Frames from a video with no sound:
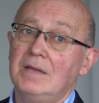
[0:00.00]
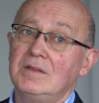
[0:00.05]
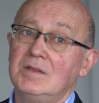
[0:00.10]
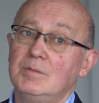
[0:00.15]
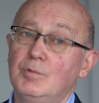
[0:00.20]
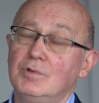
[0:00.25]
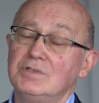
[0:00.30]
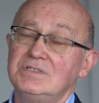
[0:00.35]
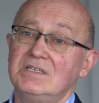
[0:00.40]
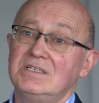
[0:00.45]
and
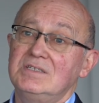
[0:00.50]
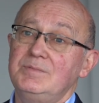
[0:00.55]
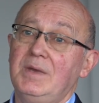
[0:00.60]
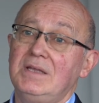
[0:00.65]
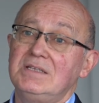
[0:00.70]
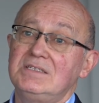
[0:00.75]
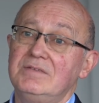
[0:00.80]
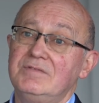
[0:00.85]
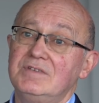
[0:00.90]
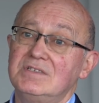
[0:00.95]
the most
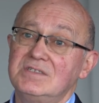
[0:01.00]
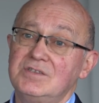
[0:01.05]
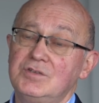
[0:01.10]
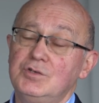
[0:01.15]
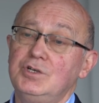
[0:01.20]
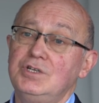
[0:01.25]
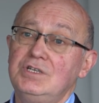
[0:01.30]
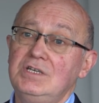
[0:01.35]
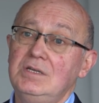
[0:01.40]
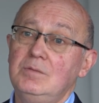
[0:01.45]
expensive is
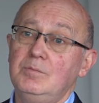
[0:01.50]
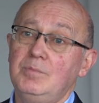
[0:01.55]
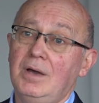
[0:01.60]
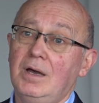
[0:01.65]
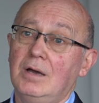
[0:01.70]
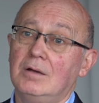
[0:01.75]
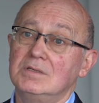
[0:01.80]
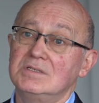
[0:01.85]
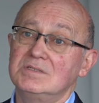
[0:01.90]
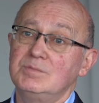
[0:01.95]

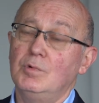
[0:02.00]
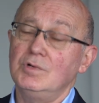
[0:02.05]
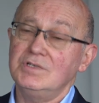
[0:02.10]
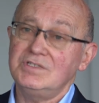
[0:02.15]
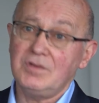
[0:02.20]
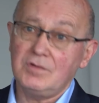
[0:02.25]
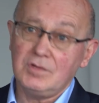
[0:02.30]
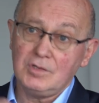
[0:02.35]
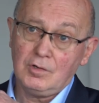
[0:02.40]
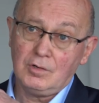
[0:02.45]
£13.
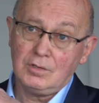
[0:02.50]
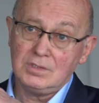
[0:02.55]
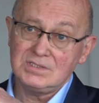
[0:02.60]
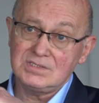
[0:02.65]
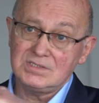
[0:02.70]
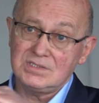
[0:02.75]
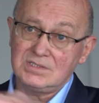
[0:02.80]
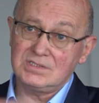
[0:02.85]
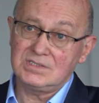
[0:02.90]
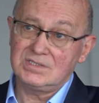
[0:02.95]
Most of the
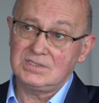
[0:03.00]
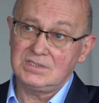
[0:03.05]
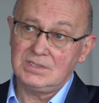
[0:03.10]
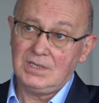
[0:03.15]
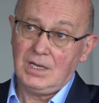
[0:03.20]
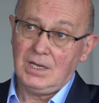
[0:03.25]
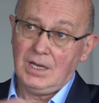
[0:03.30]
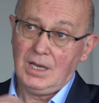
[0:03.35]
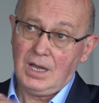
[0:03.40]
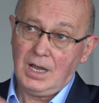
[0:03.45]
concerts
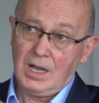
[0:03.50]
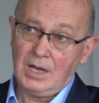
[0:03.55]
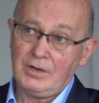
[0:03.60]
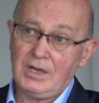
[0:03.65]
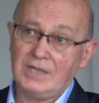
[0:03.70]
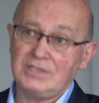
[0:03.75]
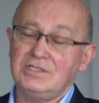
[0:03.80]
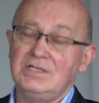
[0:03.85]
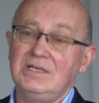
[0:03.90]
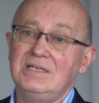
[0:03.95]

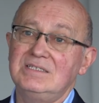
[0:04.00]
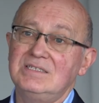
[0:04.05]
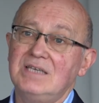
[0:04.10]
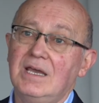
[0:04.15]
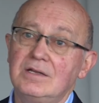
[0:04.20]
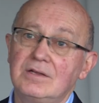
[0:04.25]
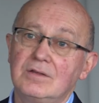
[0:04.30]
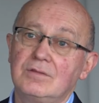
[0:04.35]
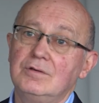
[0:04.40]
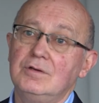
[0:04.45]
are actually
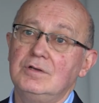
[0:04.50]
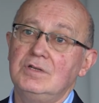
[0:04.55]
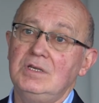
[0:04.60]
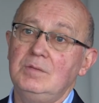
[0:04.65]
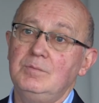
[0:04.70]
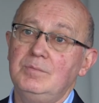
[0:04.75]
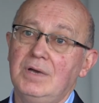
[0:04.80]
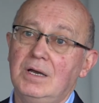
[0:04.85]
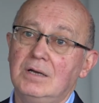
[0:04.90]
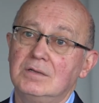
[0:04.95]
set at
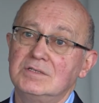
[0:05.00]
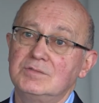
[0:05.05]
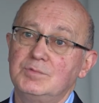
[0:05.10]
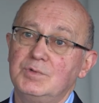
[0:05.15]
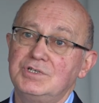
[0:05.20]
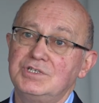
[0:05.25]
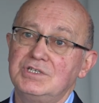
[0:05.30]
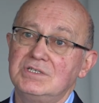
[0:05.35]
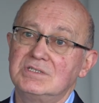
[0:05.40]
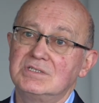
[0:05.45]

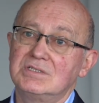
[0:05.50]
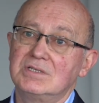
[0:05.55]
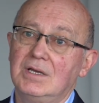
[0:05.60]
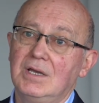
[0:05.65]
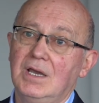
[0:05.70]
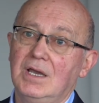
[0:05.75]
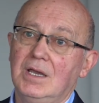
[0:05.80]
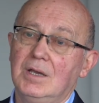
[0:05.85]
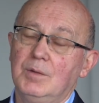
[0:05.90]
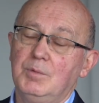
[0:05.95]
£13, which is
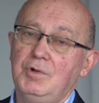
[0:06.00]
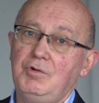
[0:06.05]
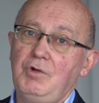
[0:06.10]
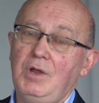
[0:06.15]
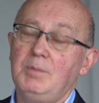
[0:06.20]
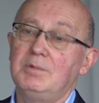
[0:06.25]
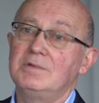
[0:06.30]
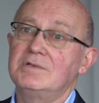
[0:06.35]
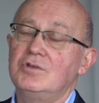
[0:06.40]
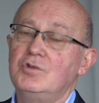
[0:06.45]

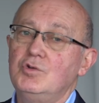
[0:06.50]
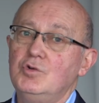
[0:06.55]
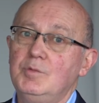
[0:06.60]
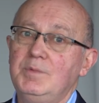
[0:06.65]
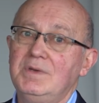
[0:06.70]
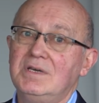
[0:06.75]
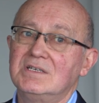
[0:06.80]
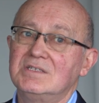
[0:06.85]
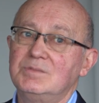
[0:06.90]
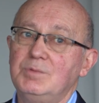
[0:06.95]
we're able to
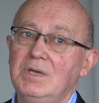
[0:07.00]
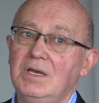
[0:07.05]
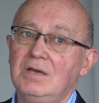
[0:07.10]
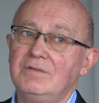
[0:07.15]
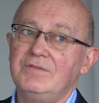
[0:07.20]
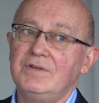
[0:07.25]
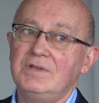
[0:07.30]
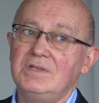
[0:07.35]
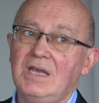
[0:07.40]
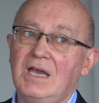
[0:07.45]
do because we
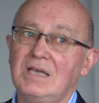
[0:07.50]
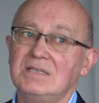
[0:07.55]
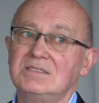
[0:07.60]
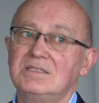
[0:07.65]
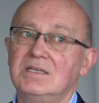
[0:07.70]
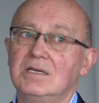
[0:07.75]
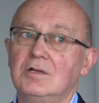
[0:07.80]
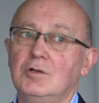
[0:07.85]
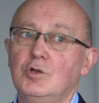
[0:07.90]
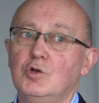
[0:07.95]
have
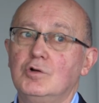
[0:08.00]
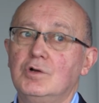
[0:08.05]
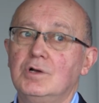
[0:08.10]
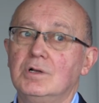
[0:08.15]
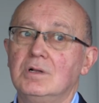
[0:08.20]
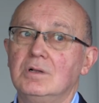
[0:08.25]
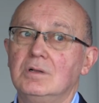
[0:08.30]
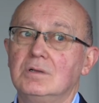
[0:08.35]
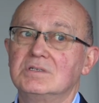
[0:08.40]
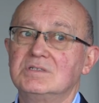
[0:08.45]
fantastic
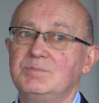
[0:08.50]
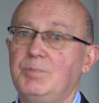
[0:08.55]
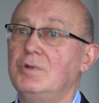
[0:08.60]
local